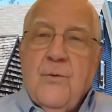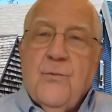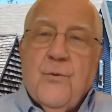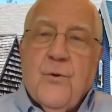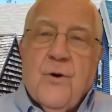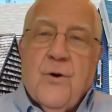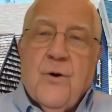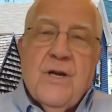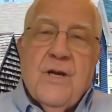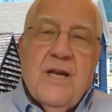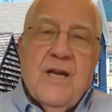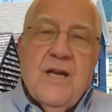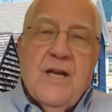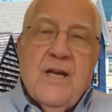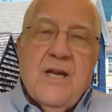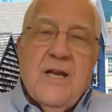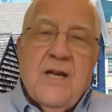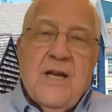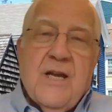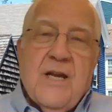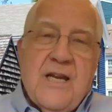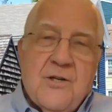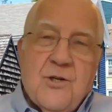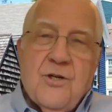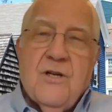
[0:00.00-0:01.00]
for e-
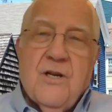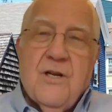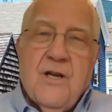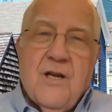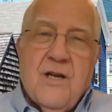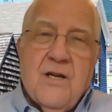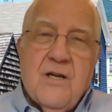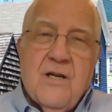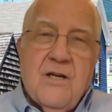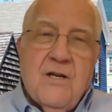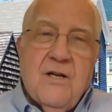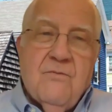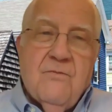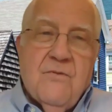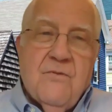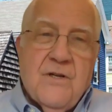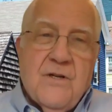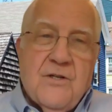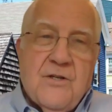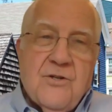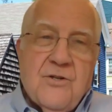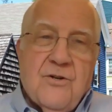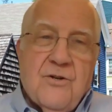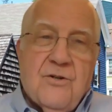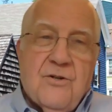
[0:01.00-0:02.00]
each
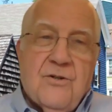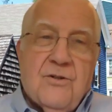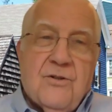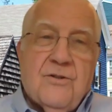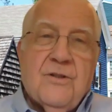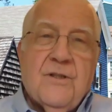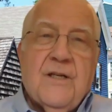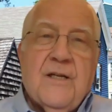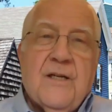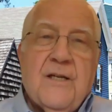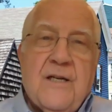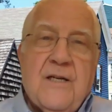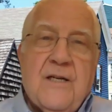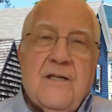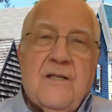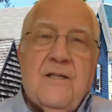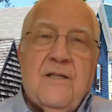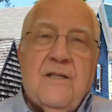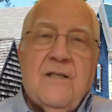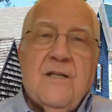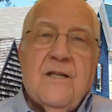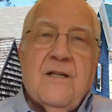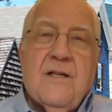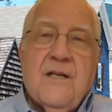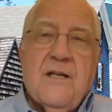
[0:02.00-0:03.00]
individual
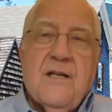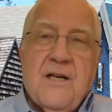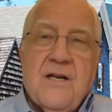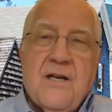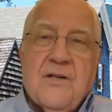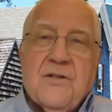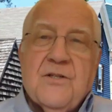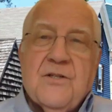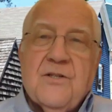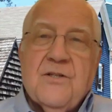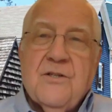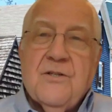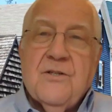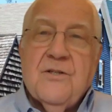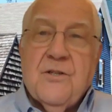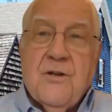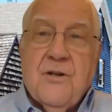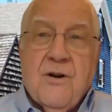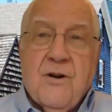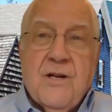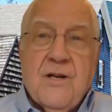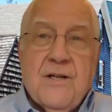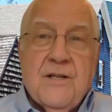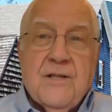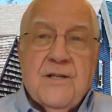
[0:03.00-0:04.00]
in the list,
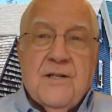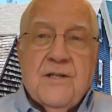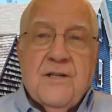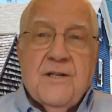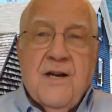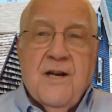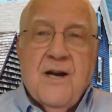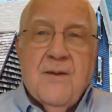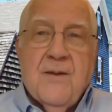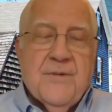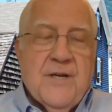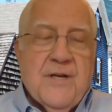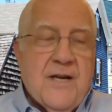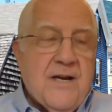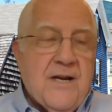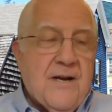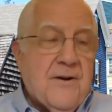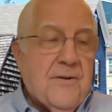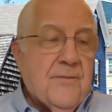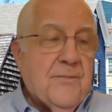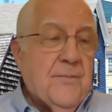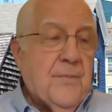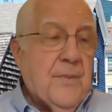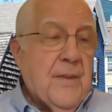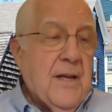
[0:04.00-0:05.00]
starting at the top
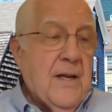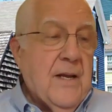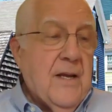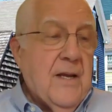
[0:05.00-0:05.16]
down,